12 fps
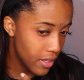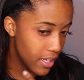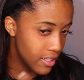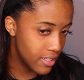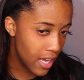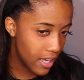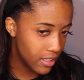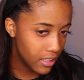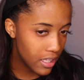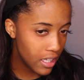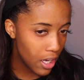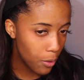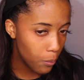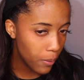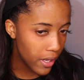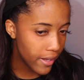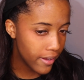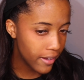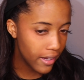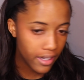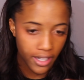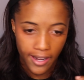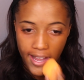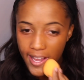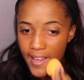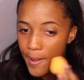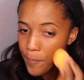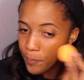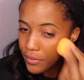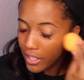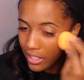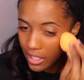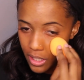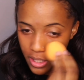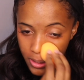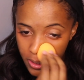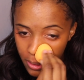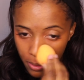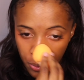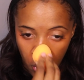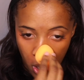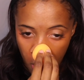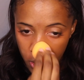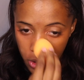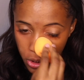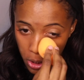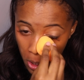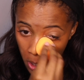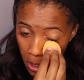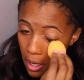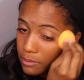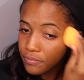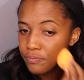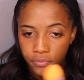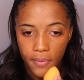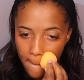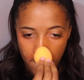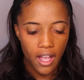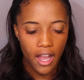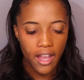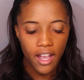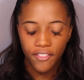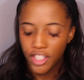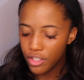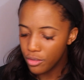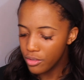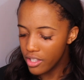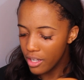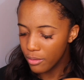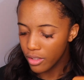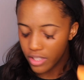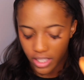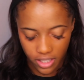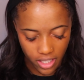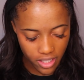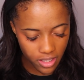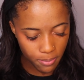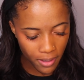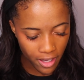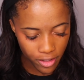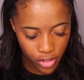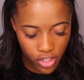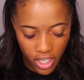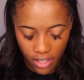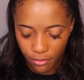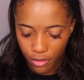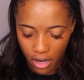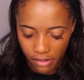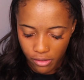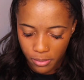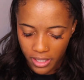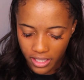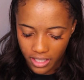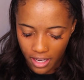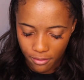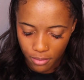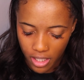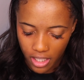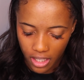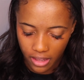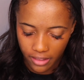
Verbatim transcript: exactly a week and a day and it needs to be washed. I haven't used a Real Technique sponge in forever because I've been